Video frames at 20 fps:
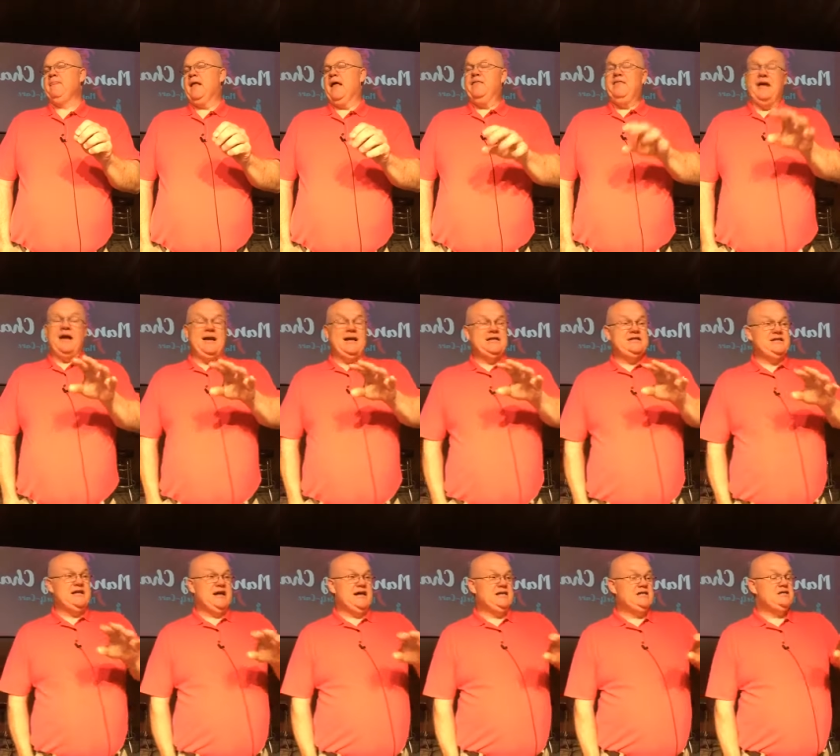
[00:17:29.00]
And then he
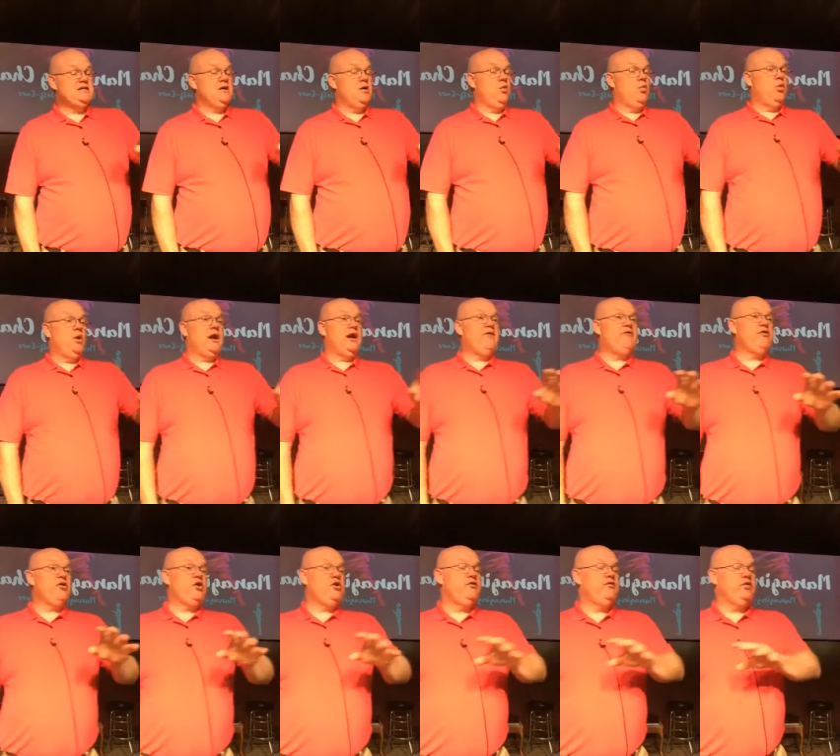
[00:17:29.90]
says,
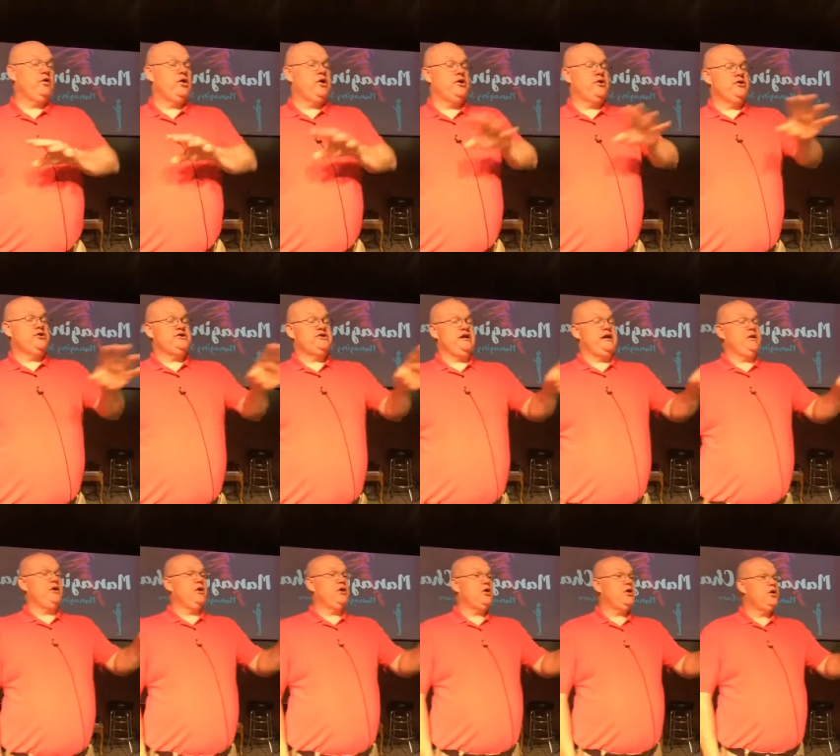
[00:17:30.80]
whatever you've learned or
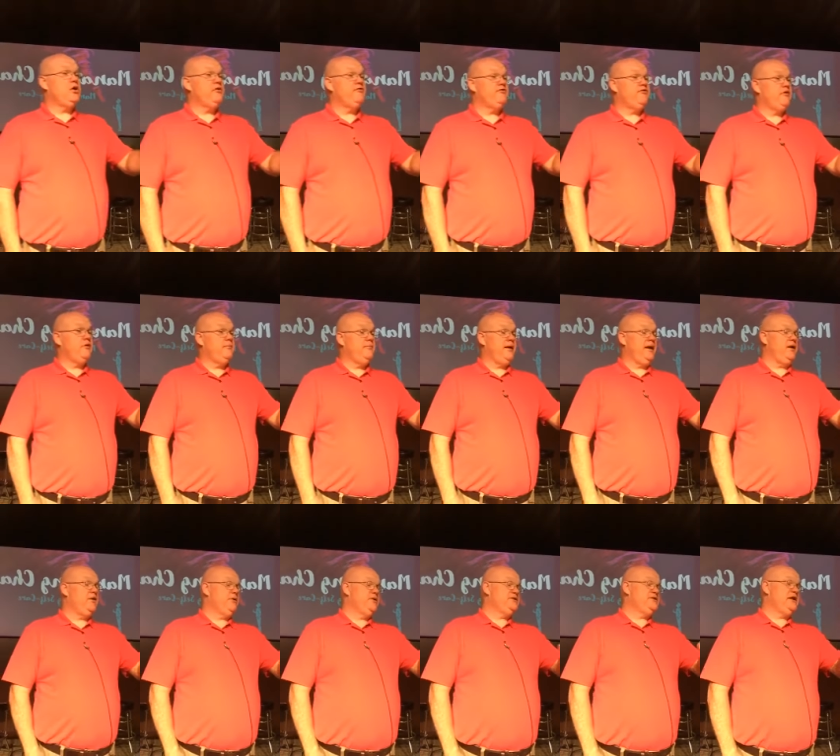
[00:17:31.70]
seen or heard from
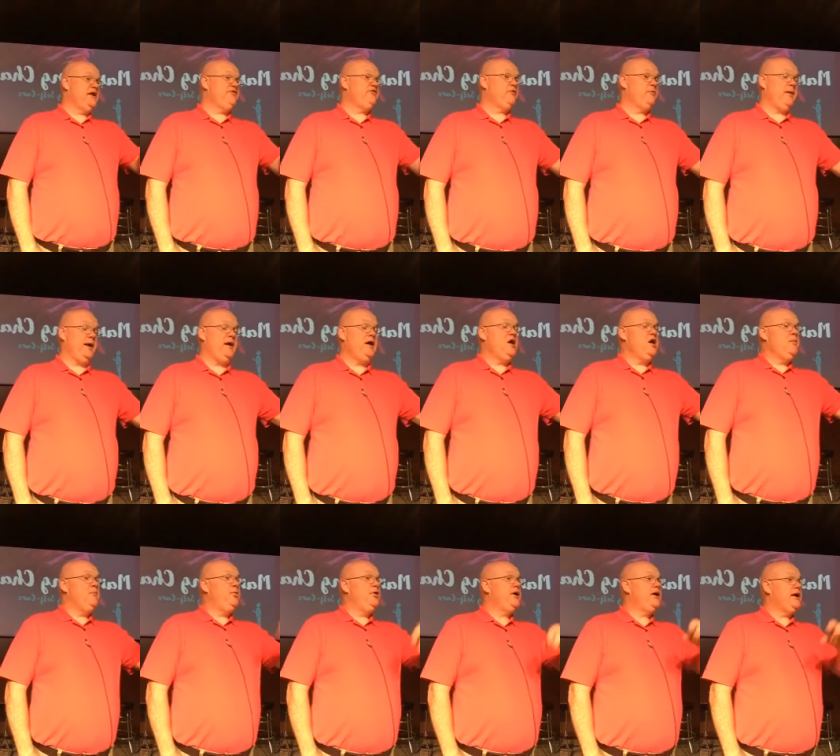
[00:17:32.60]
me or received from me,
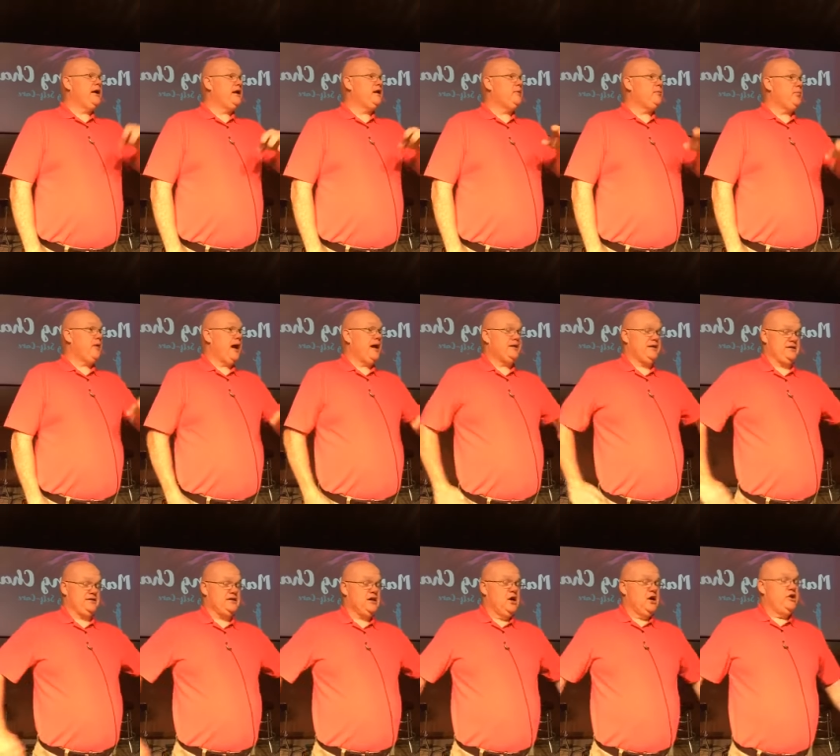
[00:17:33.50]
put it into
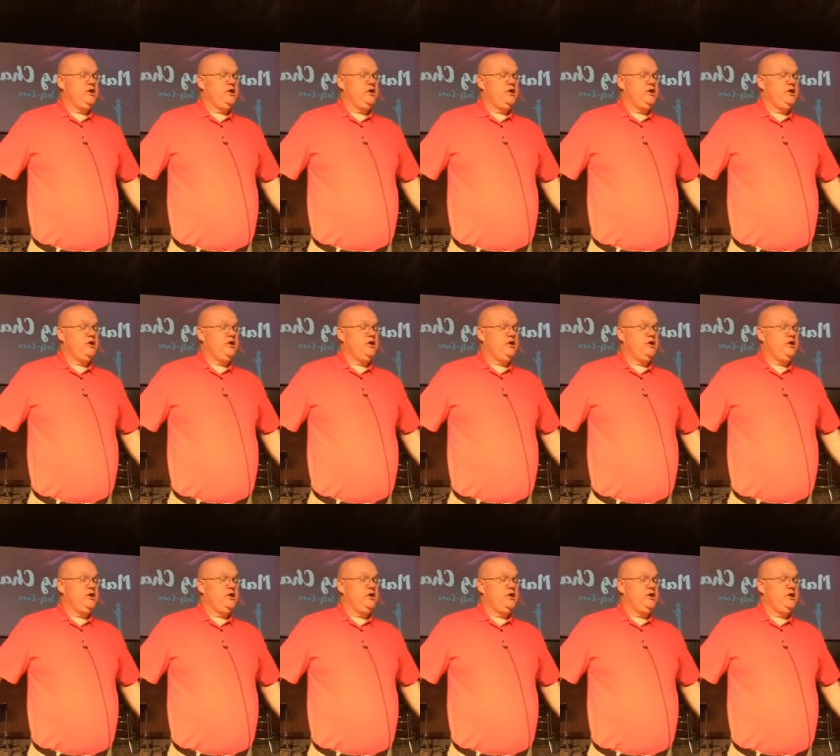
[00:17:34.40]
practice.